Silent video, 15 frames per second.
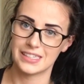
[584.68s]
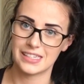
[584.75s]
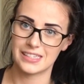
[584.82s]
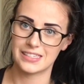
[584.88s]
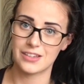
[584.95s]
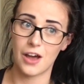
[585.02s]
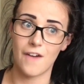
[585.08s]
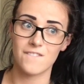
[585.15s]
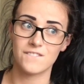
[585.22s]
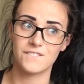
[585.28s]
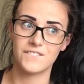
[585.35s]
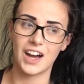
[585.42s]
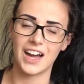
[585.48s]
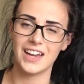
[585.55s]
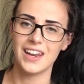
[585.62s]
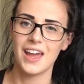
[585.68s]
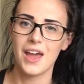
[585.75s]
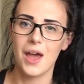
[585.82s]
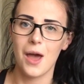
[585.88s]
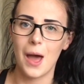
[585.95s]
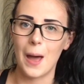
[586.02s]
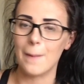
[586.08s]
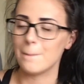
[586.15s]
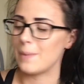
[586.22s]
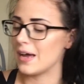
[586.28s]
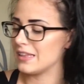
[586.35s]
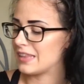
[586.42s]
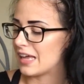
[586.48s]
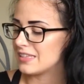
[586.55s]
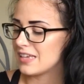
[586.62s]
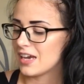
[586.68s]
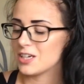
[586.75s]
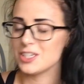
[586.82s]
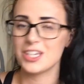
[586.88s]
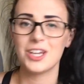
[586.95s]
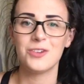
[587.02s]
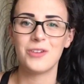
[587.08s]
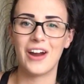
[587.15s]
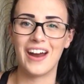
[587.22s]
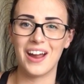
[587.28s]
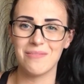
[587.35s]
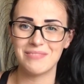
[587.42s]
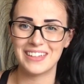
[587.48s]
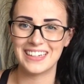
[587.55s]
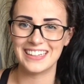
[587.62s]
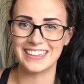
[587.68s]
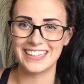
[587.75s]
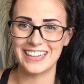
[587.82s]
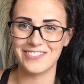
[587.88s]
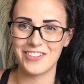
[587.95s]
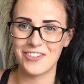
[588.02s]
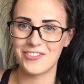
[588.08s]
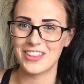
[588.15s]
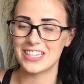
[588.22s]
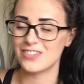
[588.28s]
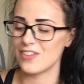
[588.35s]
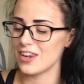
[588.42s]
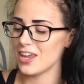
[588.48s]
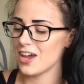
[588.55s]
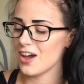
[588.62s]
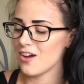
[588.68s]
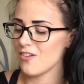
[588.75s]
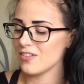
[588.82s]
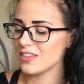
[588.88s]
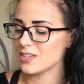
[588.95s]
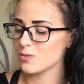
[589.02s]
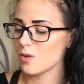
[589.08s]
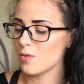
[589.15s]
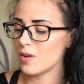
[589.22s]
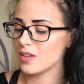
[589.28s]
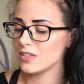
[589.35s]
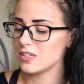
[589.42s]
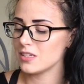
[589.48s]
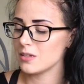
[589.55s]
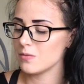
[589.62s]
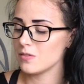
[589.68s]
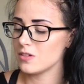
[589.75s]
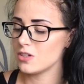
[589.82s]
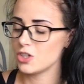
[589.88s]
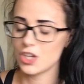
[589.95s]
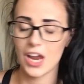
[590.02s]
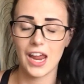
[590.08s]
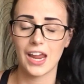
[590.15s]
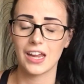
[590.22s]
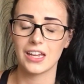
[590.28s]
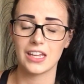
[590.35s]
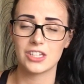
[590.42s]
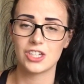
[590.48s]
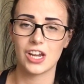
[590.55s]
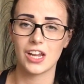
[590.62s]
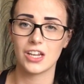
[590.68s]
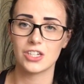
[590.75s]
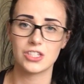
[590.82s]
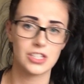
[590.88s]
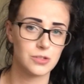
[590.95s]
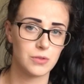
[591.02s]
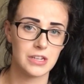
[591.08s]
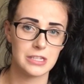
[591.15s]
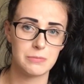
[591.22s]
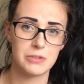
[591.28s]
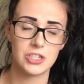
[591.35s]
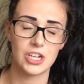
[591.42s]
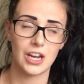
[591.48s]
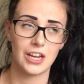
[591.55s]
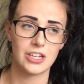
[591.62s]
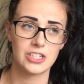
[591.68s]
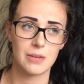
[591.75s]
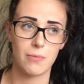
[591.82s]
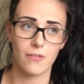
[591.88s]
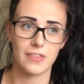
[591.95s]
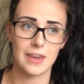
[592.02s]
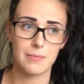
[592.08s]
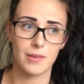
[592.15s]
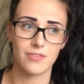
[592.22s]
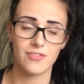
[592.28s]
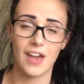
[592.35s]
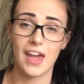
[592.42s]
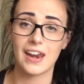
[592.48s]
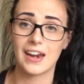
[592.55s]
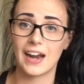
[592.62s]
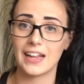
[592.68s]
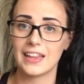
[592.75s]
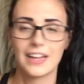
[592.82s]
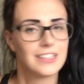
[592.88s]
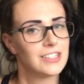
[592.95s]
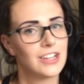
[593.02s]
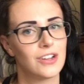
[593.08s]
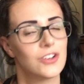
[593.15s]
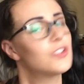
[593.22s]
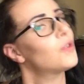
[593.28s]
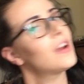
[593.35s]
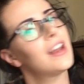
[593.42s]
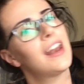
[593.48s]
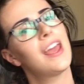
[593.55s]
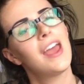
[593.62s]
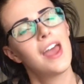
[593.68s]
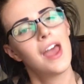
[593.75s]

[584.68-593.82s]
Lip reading: is fun. But that's actually where I'm going to leave it for this video. This one wants to get changed. This one needs to be changed. They both need to be fed. And I'd like to go join